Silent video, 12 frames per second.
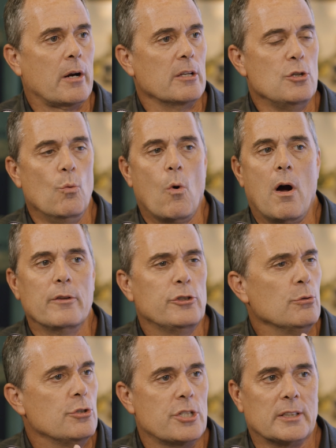the market you
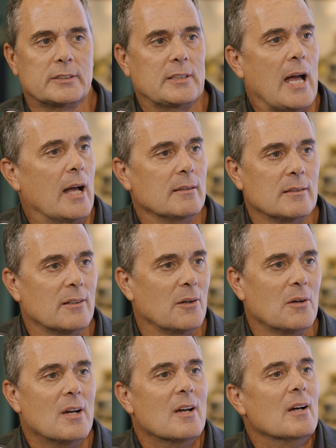want, do just that.
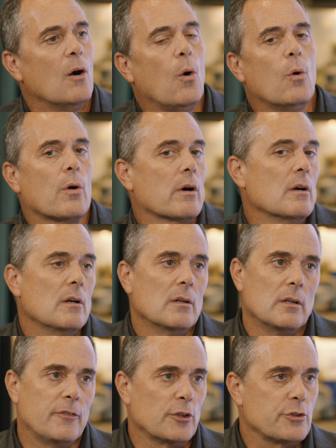You know? Yeah. Or
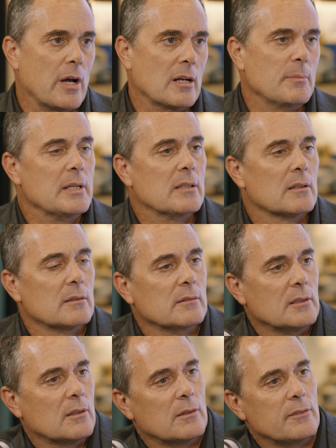if you're trying to be the,
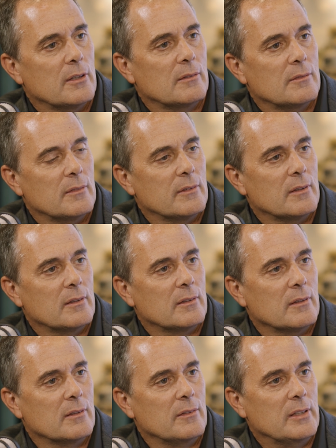you know, the, the,
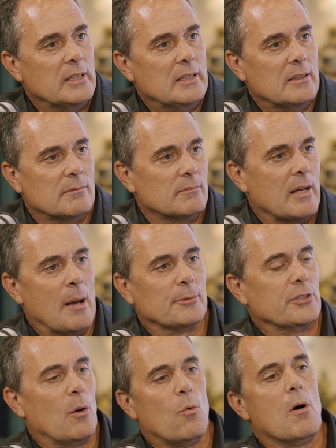the
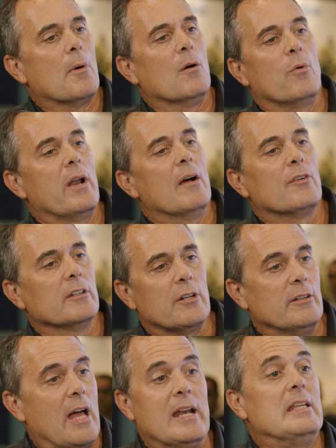Amazon, Walmart, whatever,
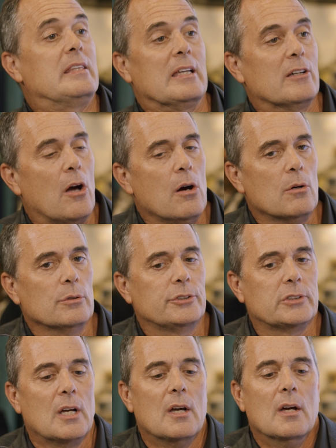anything right.
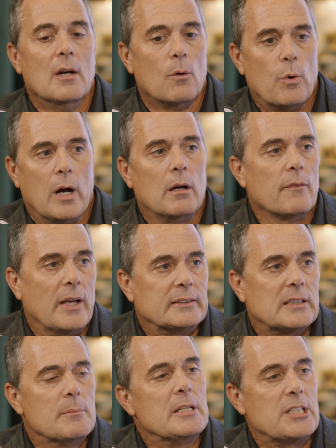goes. Yeah, yeah. Well,
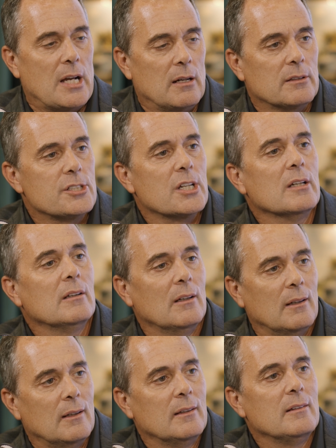that's going to be
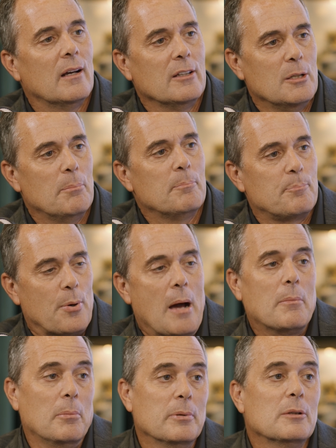challenging, and uh, you
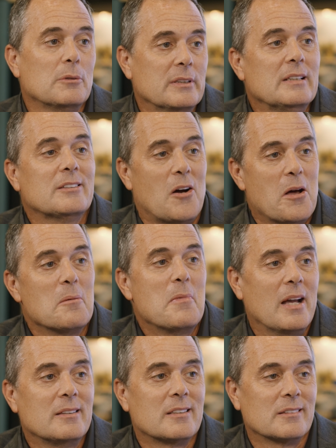probably will need to
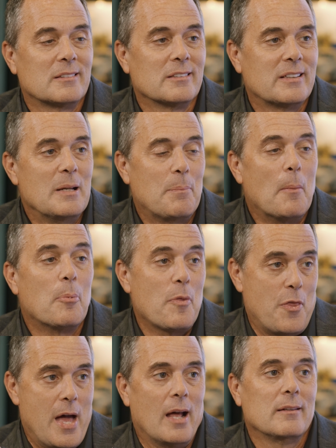automate to, to keep up
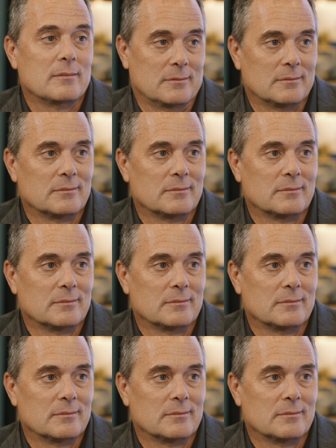with that.